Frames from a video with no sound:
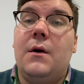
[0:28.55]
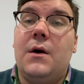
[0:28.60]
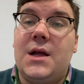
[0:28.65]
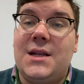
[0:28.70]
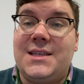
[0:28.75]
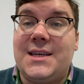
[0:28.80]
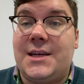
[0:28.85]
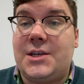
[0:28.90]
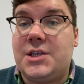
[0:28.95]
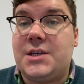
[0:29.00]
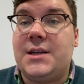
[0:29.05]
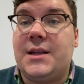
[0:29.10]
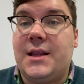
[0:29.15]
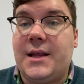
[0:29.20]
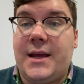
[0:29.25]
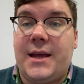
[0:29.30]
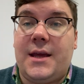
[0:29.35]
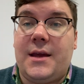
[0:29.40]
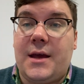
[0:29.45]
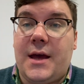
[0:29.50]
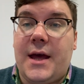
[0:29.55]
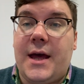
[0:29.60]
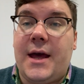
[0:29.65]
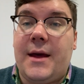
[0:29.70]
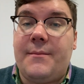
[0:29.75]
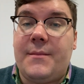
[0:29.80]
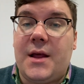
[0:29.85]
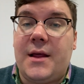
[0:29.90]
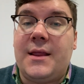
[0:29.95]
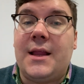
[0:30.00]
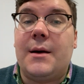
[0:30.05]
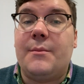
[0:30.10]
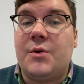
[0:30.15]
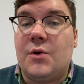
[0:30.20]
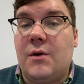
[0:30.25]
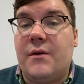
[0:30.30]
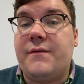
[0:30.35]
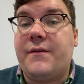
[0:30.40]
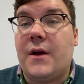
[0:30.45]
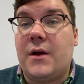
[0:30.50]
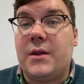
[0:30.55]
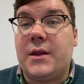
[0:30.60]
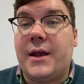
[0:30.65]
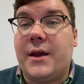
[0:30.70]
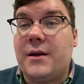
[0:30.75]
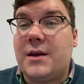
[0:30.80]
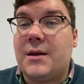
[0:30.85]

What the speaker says: additionally, and that portfolio